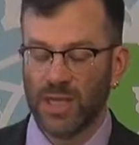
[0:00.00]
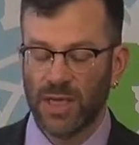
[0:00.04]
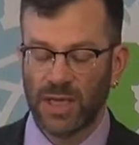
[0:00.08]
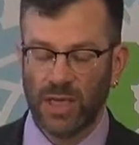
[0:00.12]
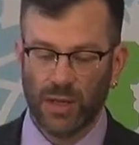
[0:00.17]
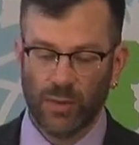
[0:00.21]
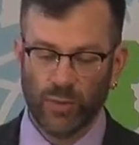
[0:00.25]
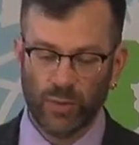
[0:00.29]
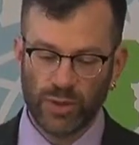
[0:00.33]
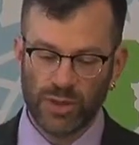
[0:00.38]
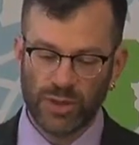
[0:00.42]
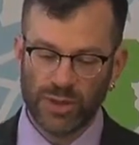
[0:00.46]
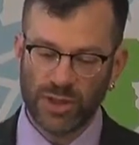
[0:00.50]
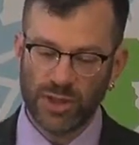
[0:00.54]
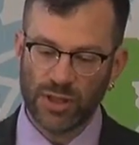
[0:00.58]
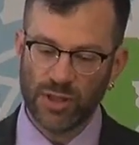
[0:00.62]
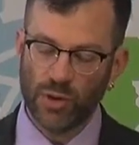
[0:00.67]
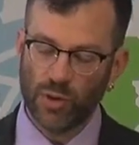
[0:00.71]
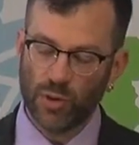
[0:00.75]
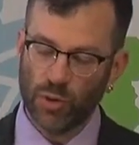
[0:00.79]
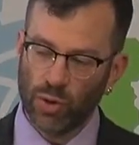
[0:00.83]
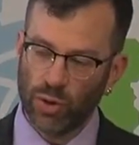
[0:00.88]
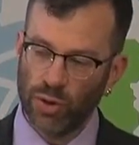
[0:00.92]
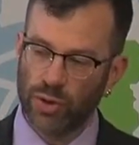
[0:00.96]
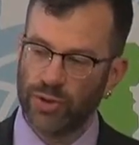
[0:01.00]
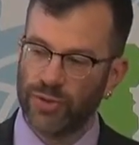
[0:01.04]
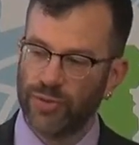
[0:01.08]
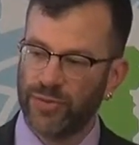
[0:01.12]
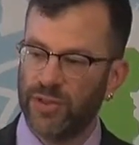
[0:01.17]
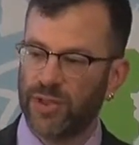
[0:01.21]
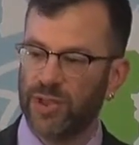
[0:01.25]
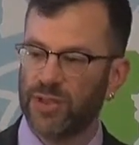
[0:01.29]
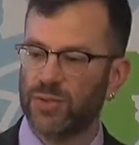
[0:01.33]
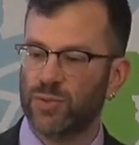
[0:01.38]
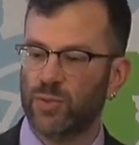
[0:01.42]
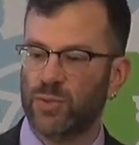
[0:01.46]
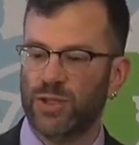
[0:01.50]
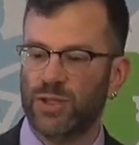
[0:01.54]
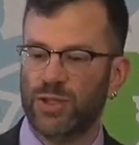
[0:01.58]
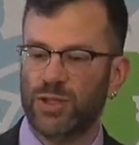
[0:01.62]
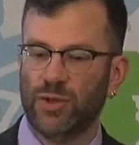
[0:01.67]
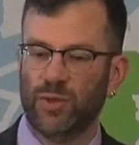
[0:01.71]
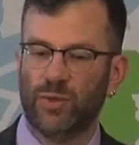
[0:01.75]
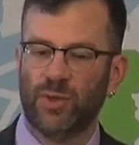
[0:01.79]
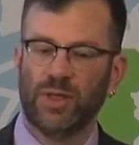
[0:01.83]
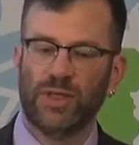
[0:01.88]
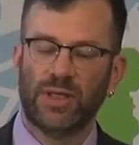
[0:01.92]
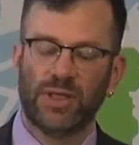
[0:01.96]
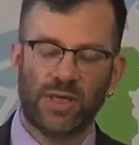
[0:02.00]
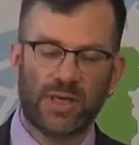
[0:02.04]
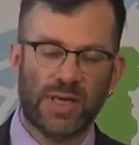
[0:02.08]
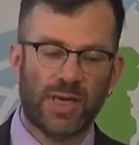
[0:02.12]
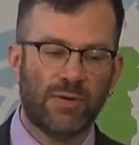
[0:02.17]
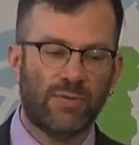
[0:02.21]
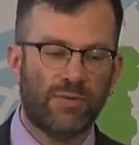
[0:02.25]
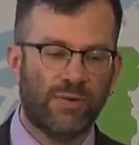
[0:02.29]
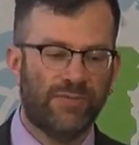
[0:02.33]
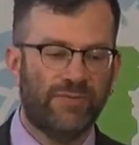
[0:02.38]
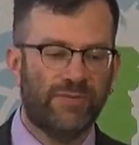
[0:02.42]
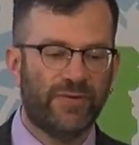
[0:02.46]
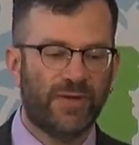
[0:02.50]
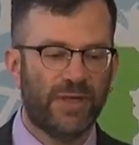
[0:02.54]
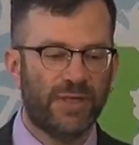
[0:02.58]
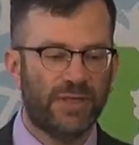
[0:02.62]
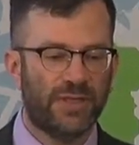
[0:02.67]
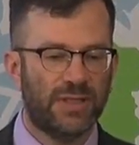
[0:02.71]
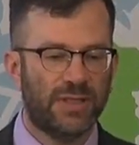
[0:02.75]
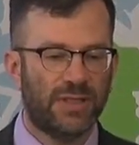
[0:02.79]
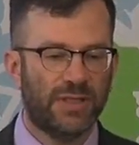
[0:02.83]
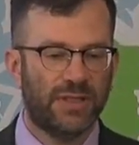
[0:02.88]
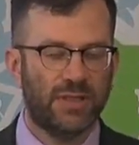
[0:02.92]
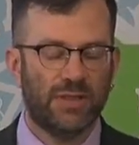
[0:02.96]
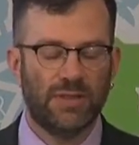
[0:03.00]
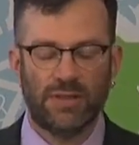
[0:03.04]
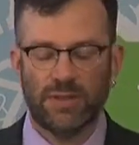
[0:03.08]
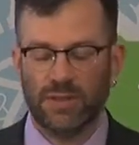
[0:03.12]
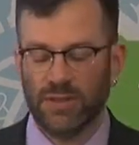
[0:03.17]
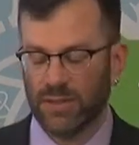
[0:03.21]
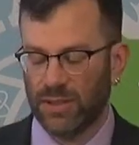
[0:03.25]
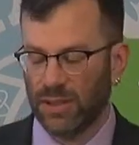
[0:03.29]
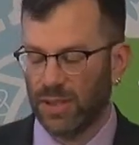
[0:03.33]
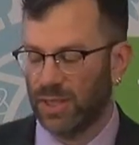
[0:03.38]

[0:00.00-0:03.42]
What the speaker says: And we see all the things we're doing now reflected in the